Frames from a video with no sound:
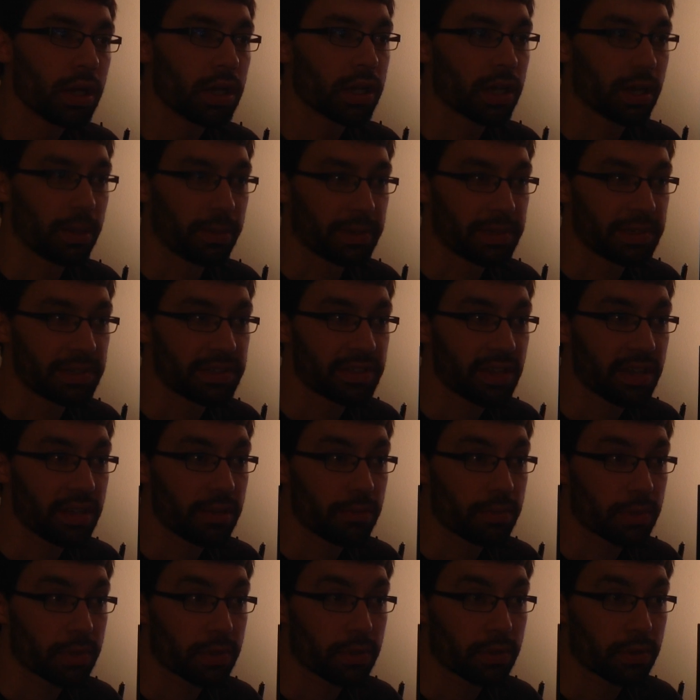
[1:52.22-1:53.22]
Got my
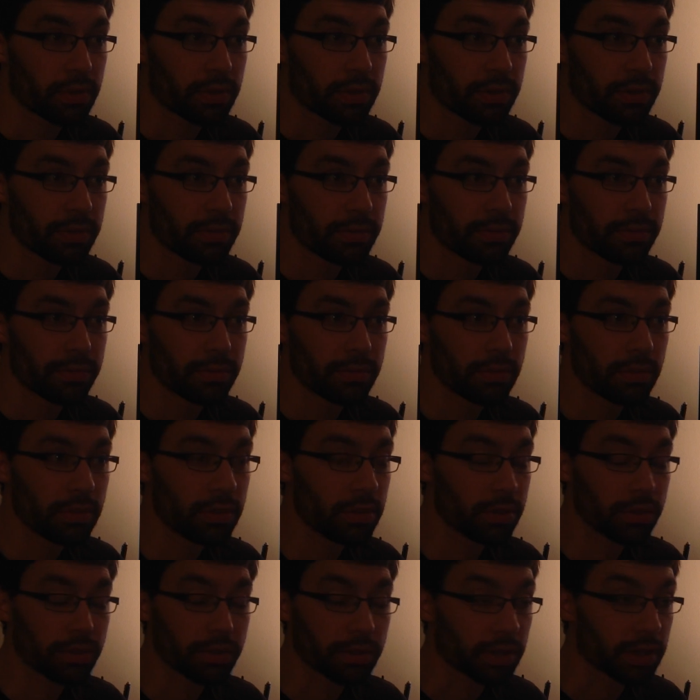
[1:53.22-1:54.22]
state recorded,
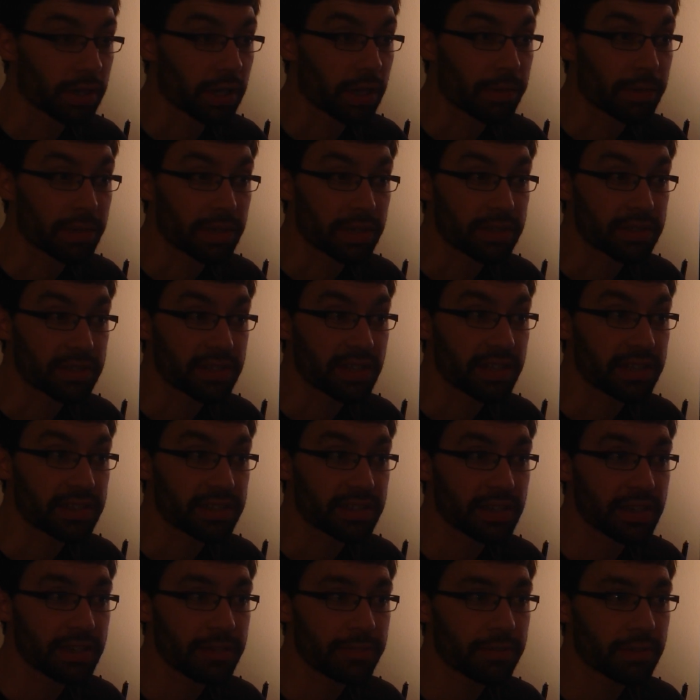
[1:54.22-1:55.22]
or I got my state
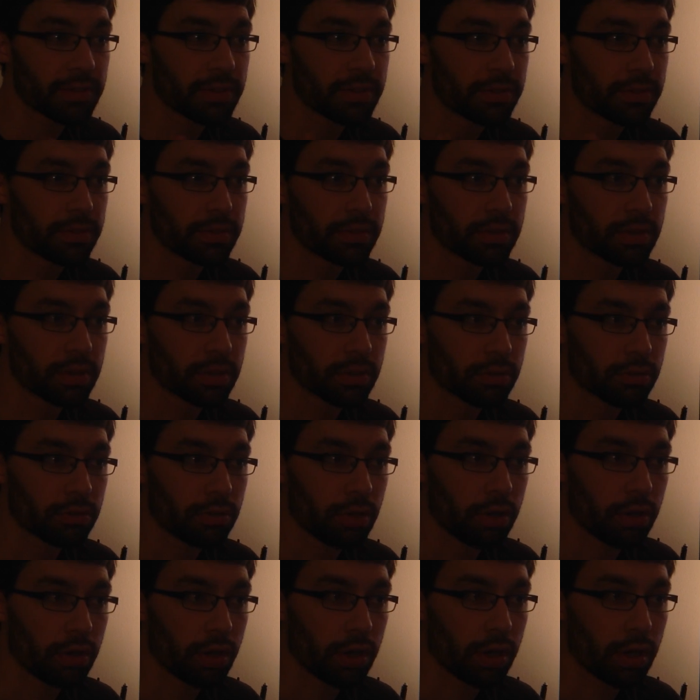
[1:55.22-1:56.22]
saved.
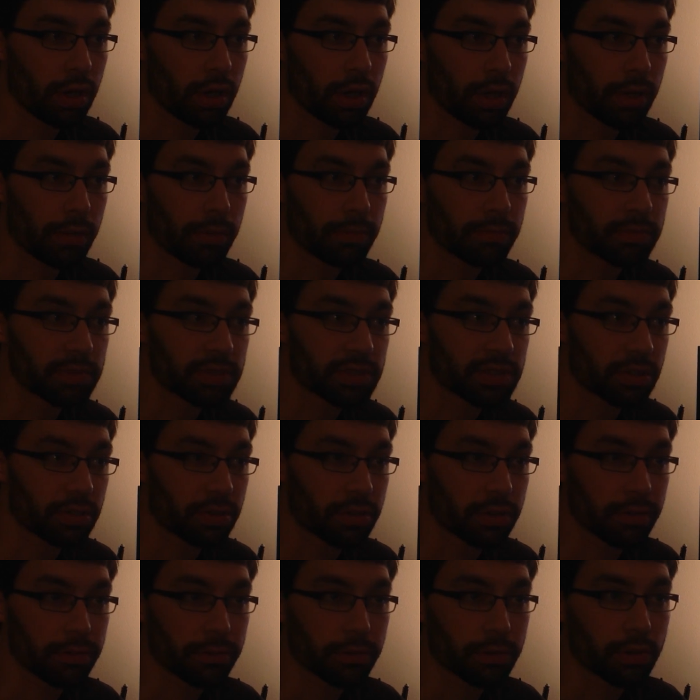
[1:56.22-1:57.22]

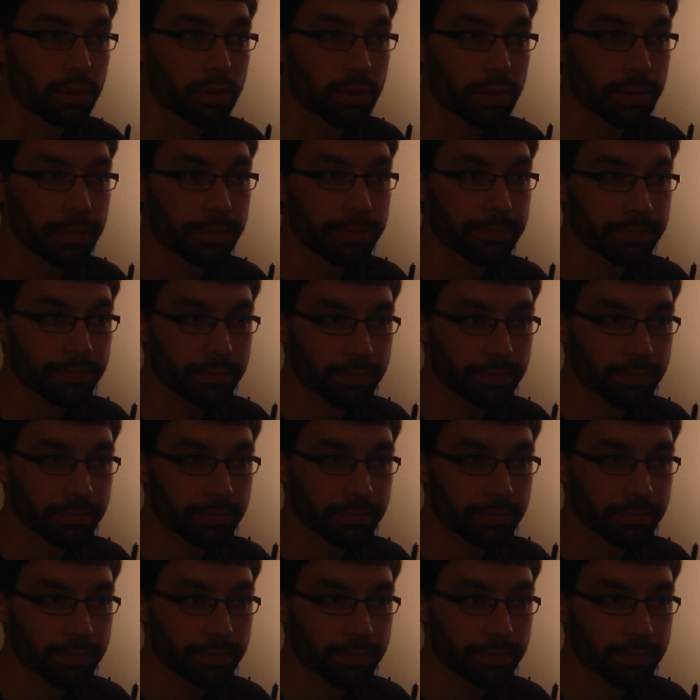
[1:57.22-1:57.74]
Starting a recording.